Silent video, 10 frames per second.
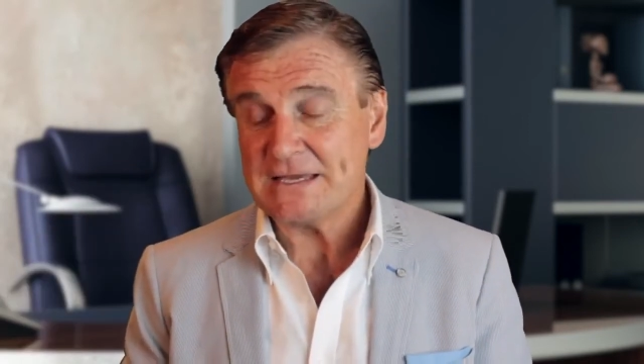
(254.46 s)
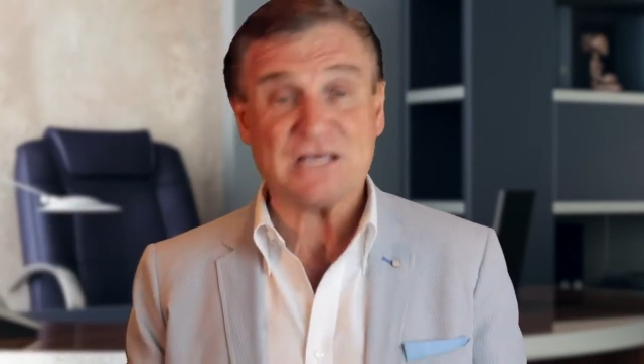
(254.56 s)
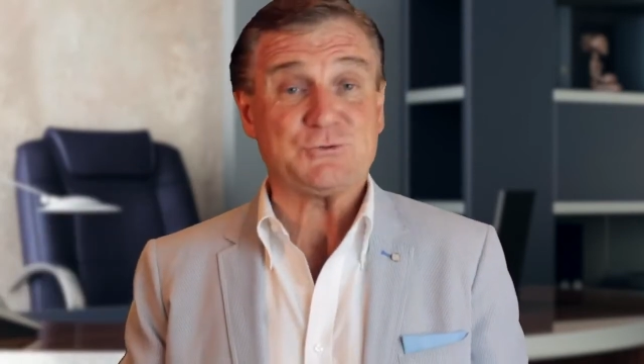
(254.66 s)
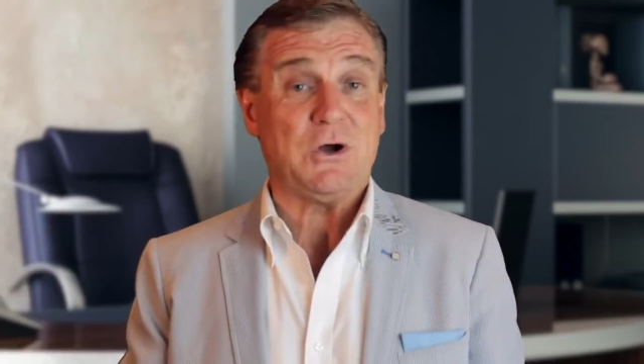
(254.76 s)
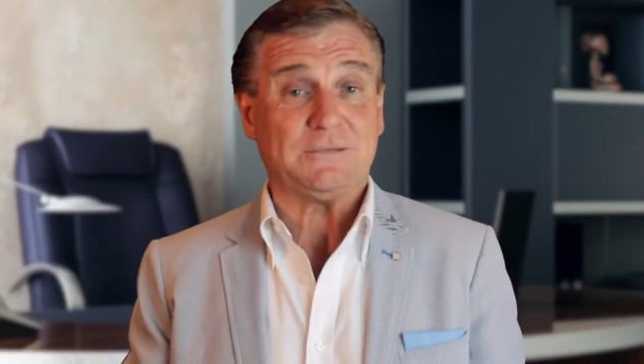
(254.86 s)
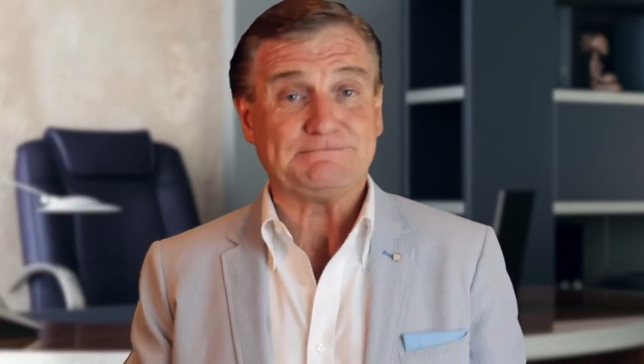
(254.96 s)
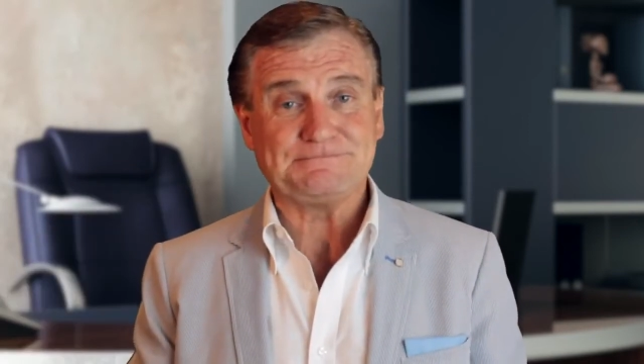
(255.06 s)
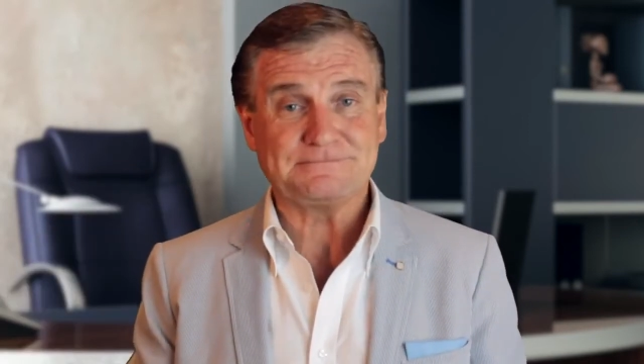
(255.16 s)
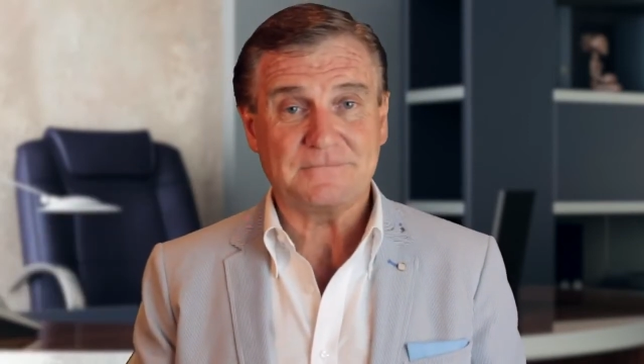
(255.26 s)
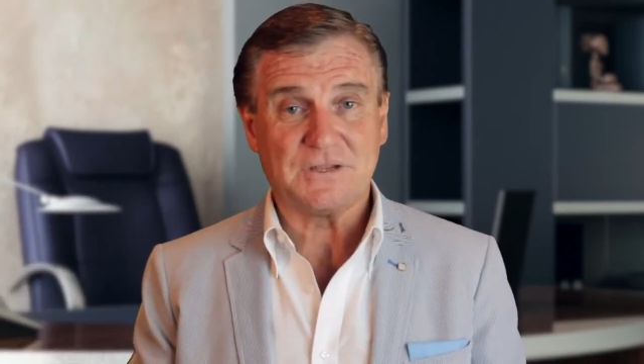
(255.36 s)
Guess what?
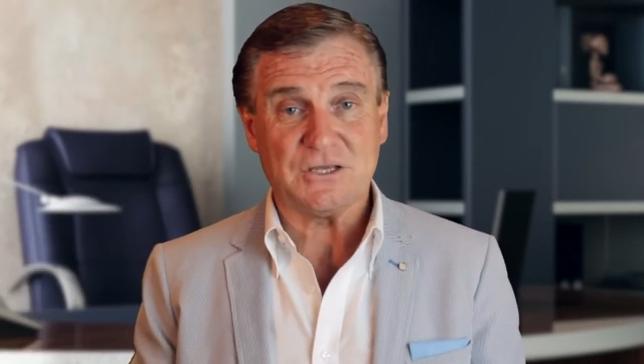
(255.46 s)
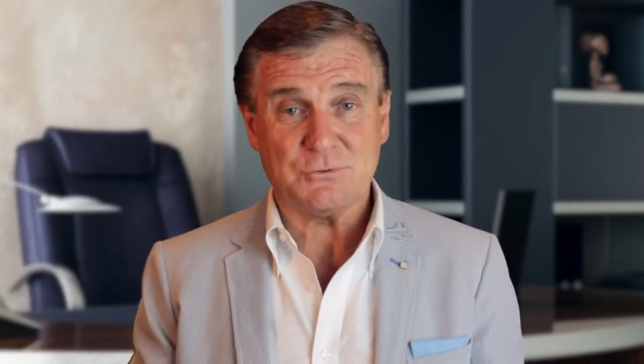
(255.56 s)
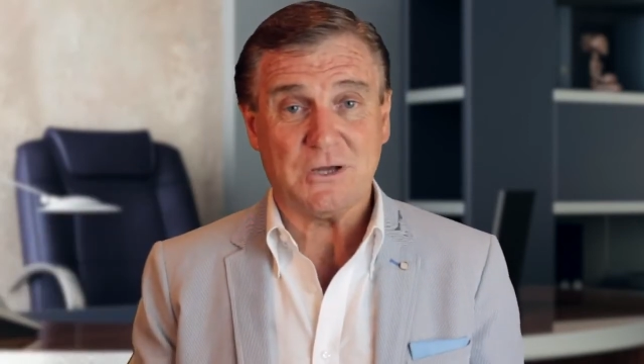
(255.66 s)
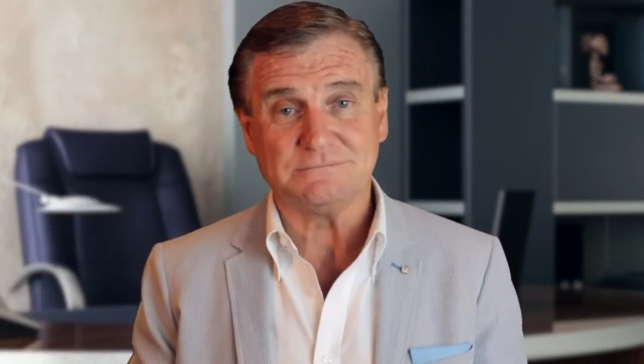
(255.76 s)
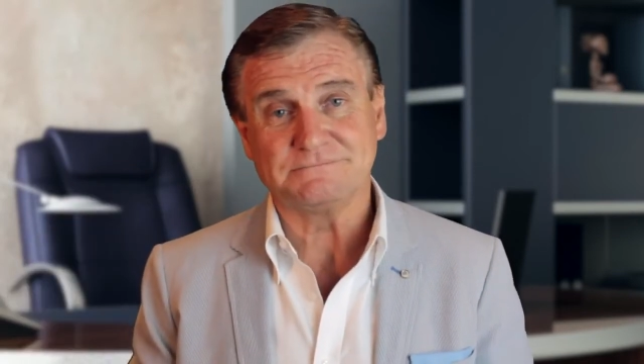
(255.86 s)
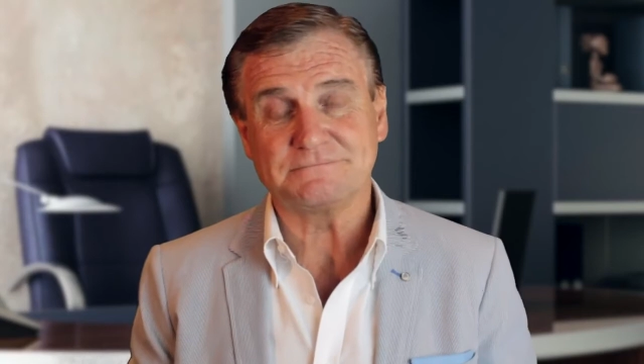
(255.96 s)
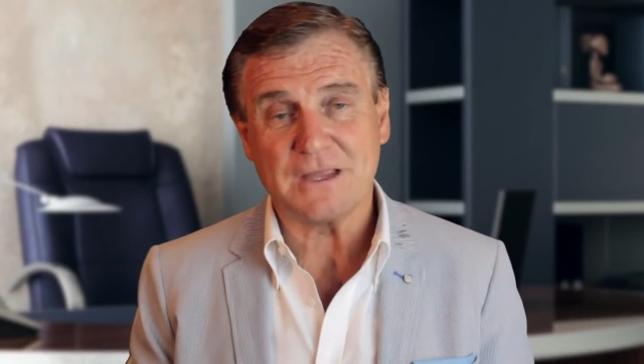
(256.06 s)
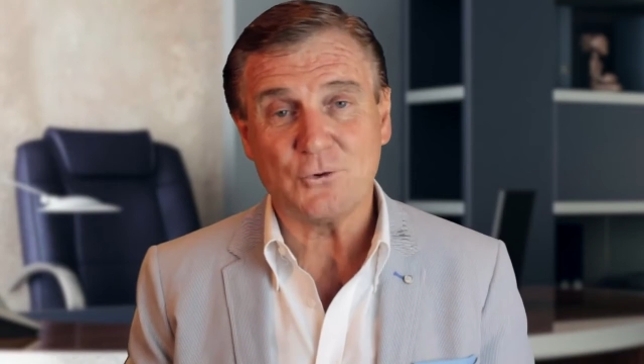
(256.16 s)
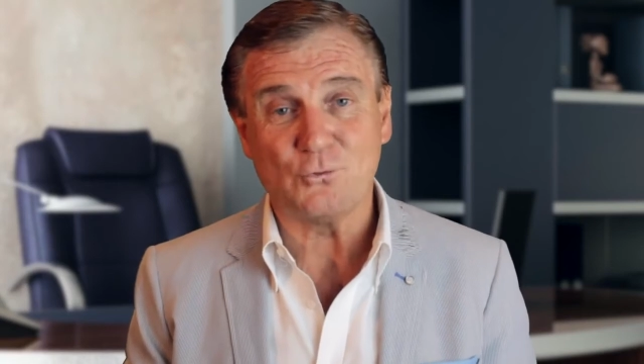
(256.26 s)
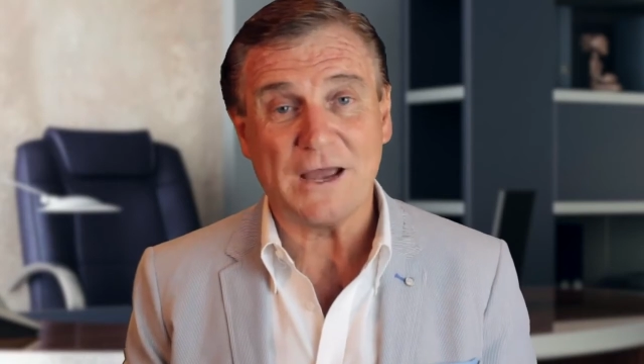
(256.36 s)
Guess what?
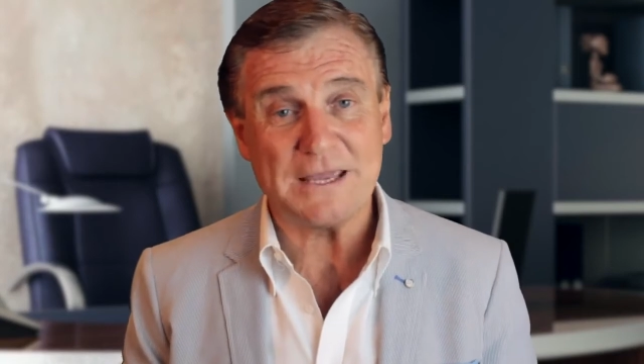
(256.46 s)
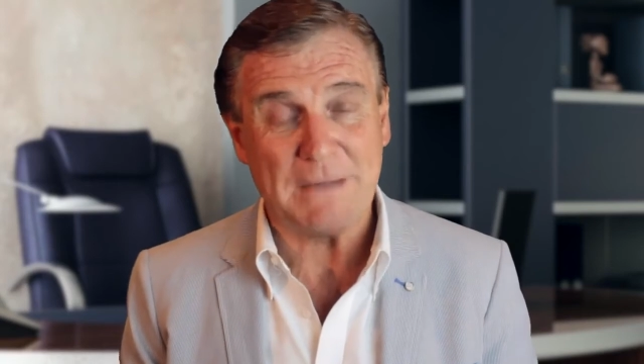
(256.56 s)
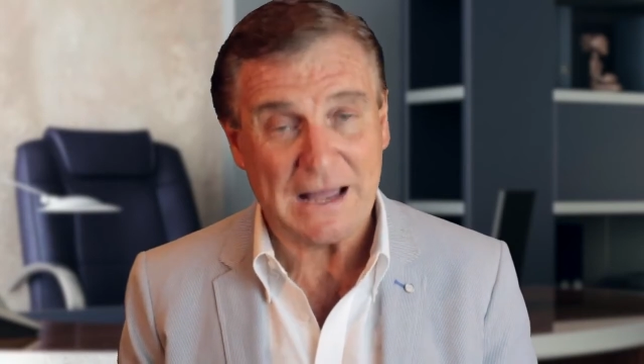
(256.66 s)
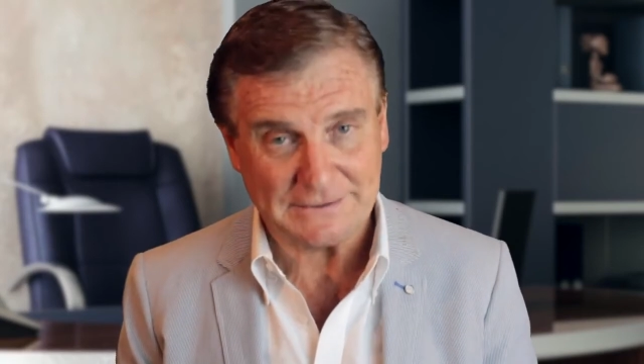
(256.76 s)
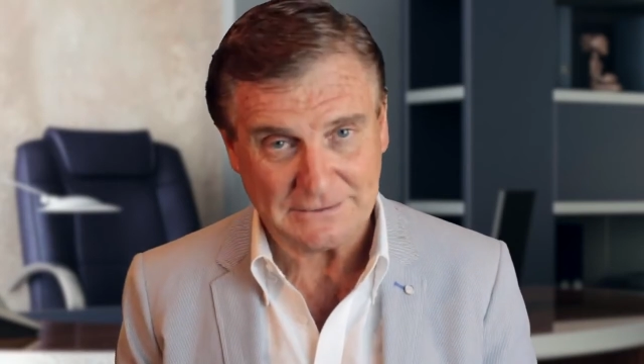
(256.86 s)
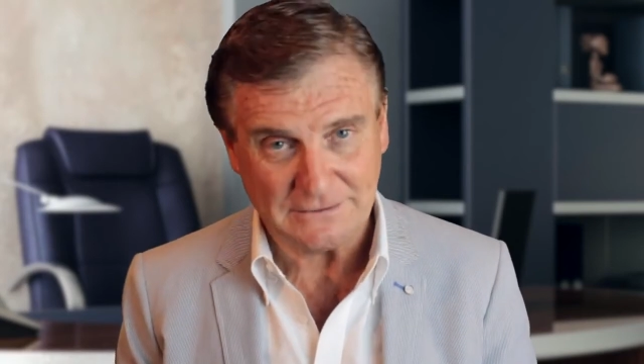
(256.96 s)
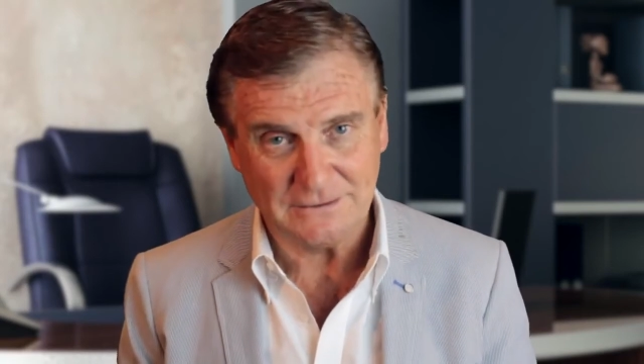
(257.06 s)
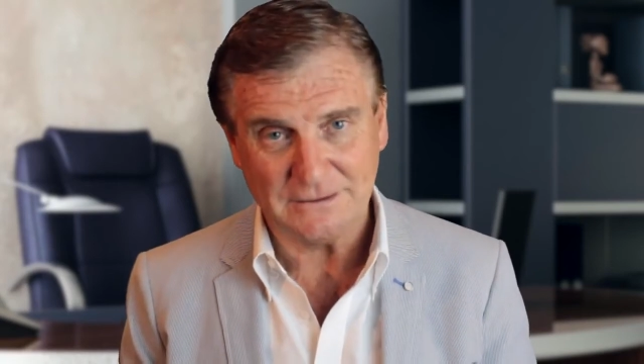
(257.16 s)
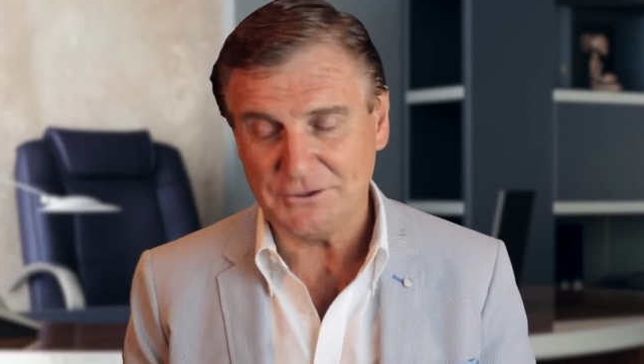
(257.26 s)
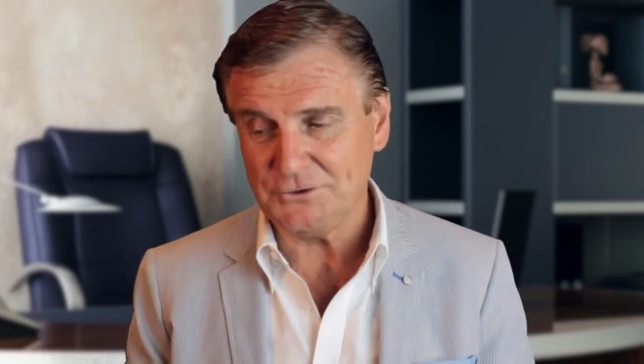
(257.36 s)
Ray Martin,